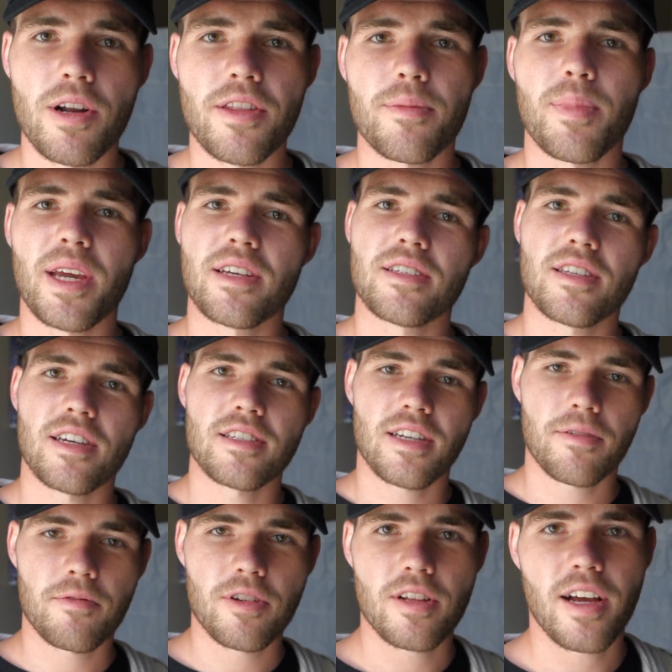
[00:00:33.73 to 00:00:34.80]
the biggest things
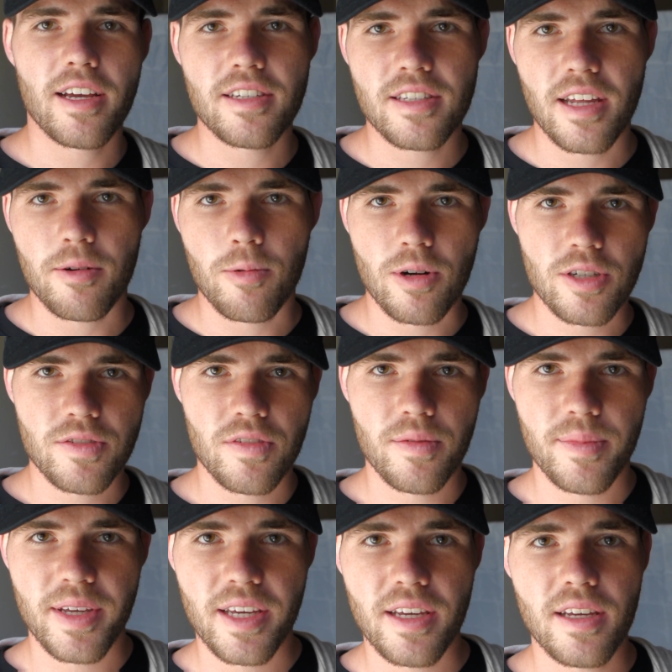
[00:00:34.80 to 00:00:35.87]
I've realized that works for
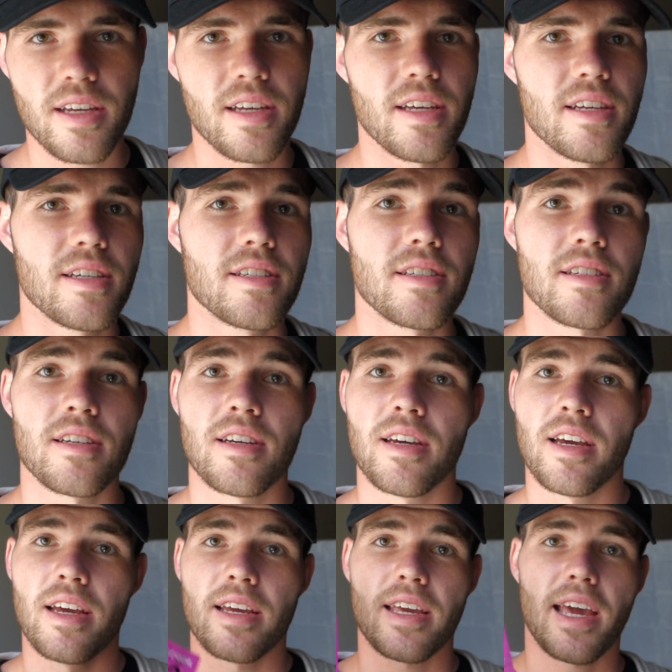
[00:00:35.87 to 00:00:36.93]
me is
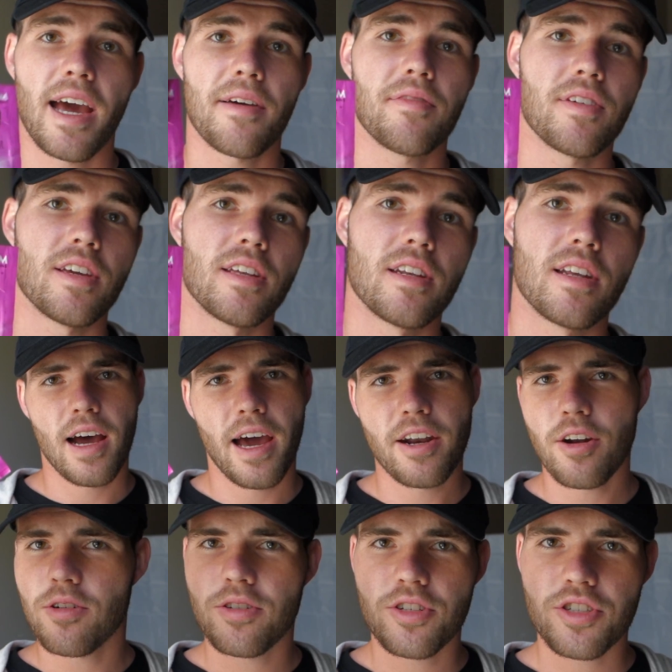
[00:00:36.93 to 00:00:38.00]
caffeine. I
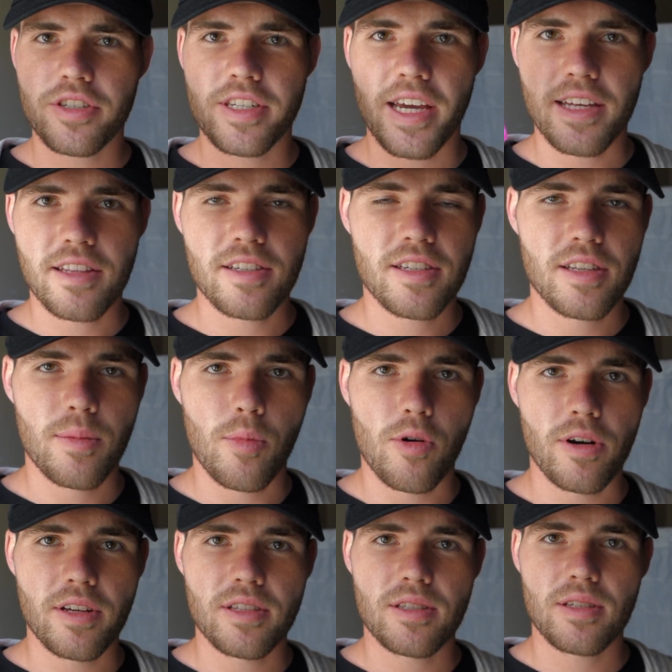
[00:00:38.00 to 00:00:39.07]
don't usually take this in the
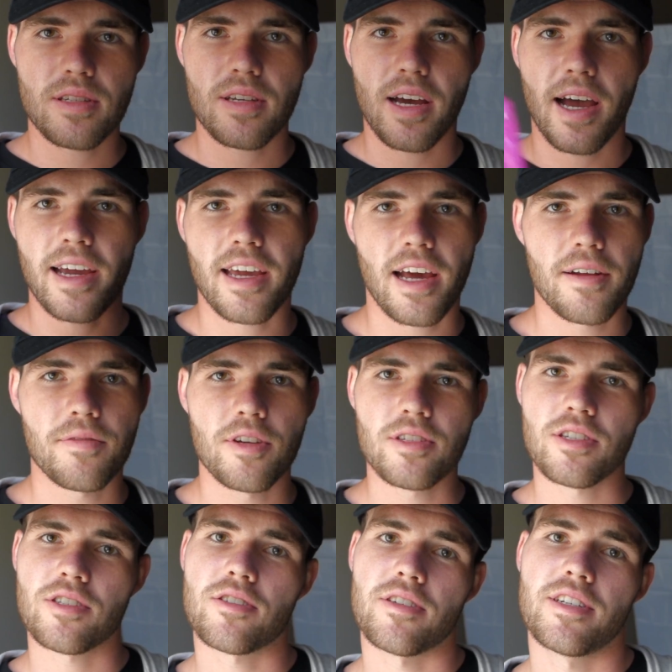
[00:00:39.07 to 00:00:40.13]
mornings. I kind of use
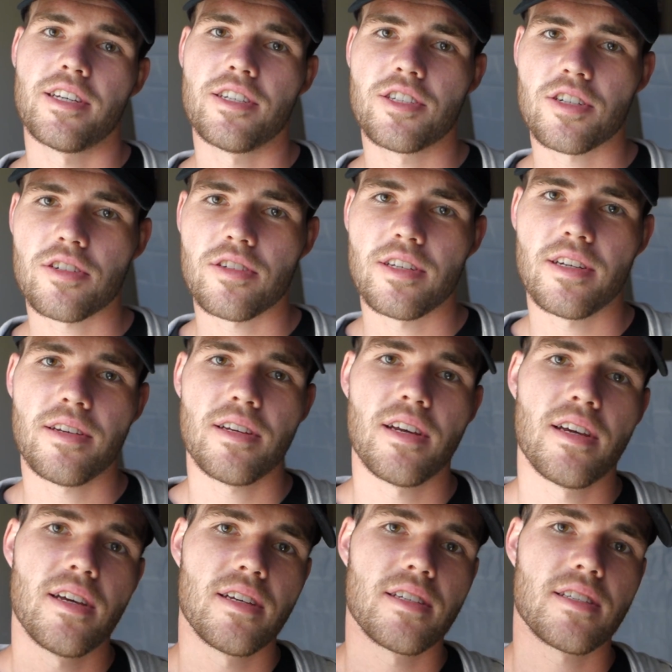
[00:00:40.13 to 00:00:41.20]
it strategically,
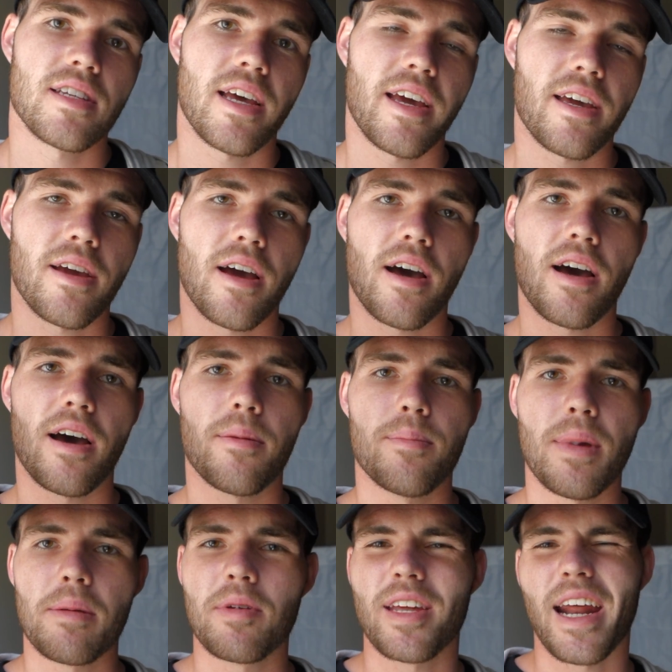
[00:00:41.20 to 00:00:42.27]
say
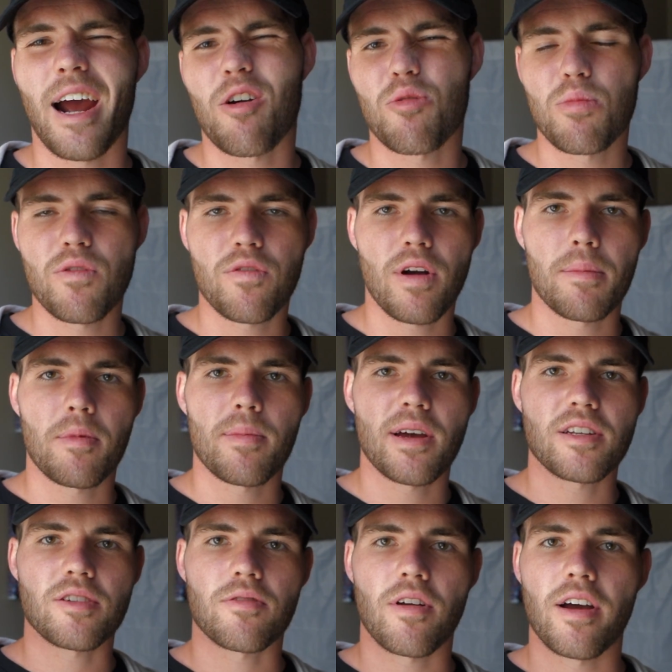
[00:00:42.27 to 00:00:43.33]
maybe an hour before I'm
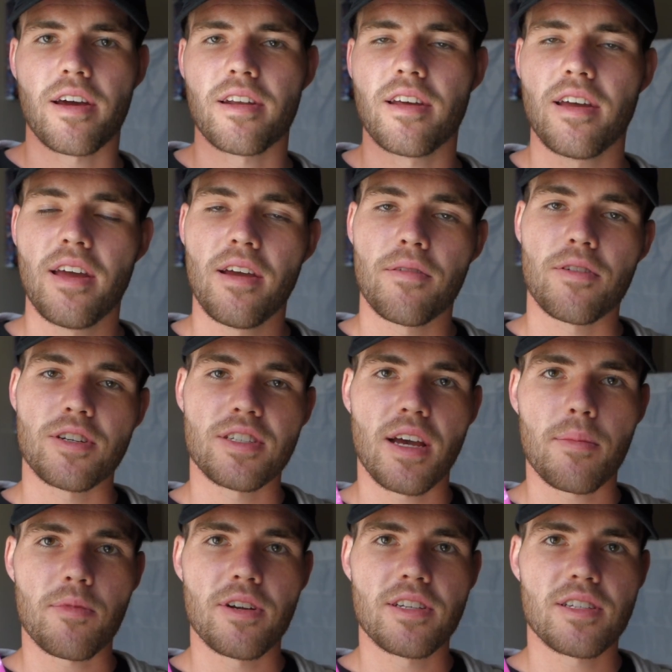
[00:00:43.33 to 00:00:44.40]
about to run. For
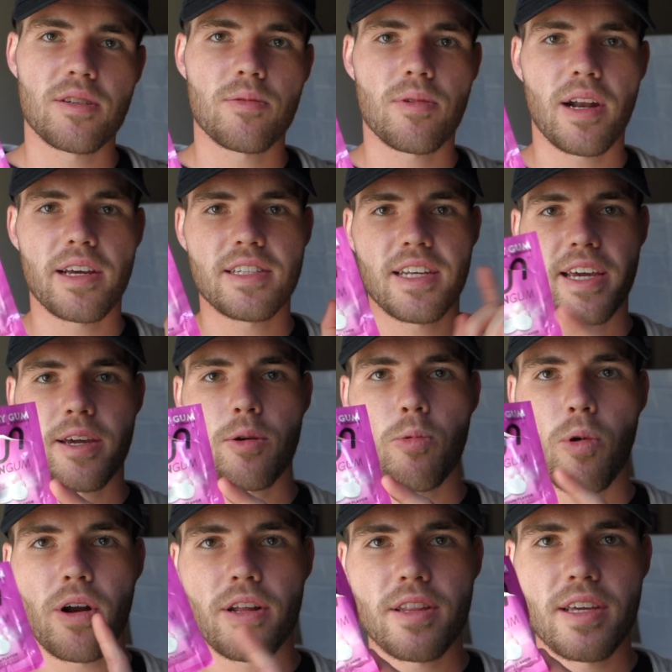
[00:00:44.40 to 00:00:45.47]
some reason, when I take
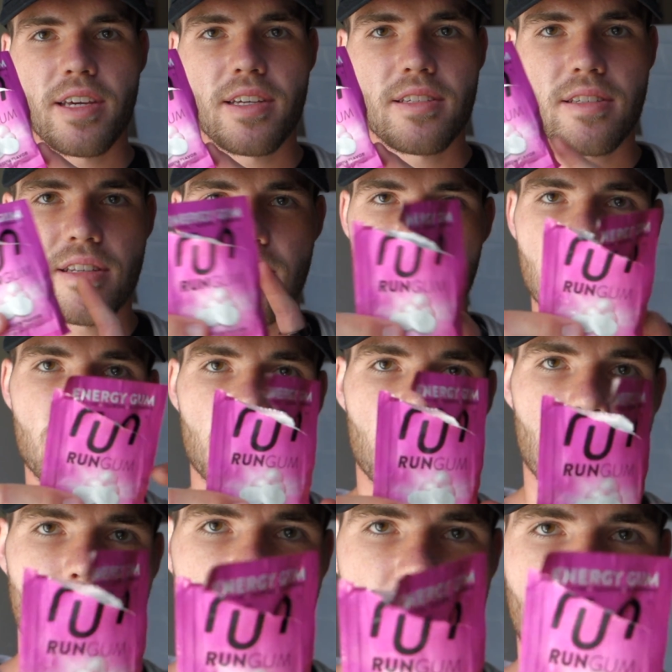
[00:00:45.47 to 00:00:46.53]
one of these, this is
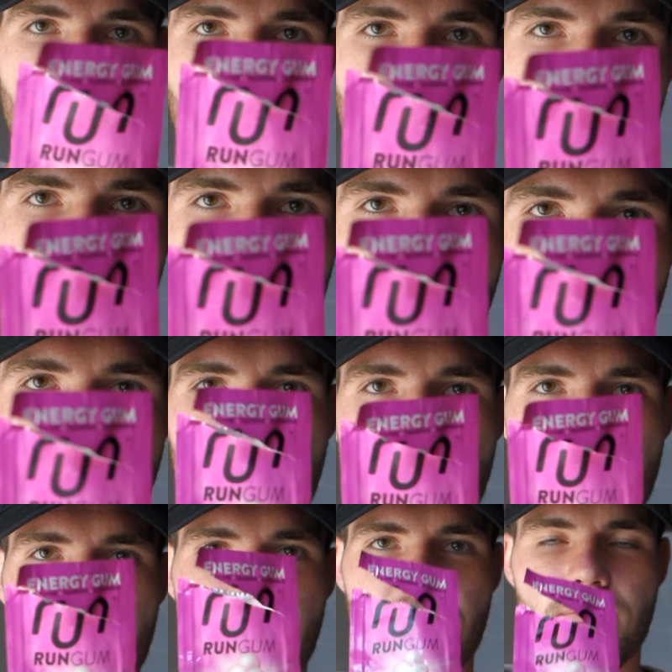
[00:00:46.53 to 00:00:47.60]
run gum by the way,
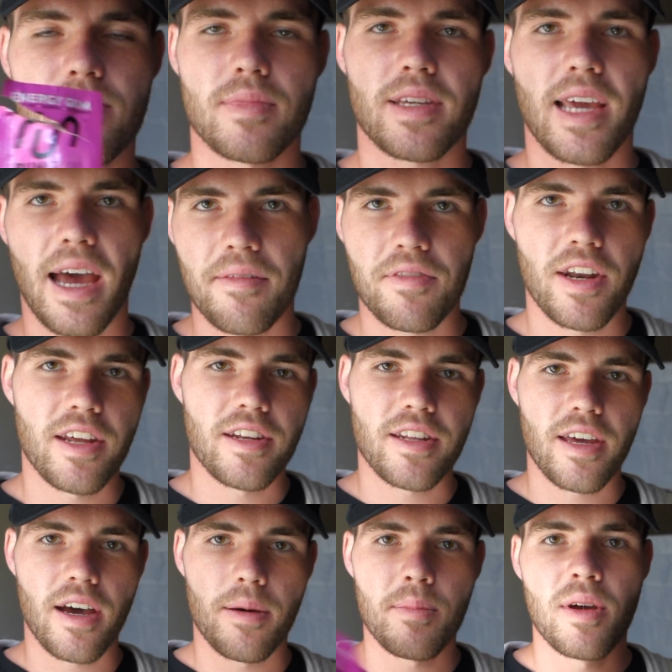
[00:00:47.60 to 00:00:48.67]
it's caffeinated
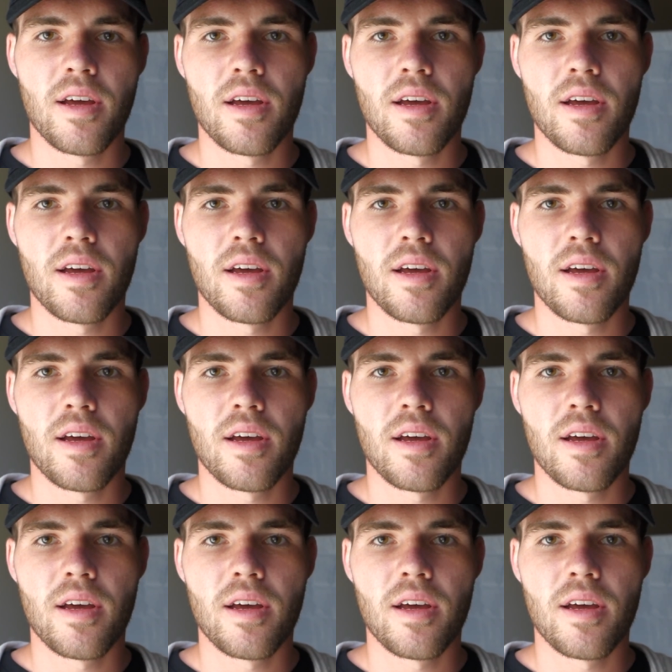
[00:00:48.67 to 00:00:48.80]
gum,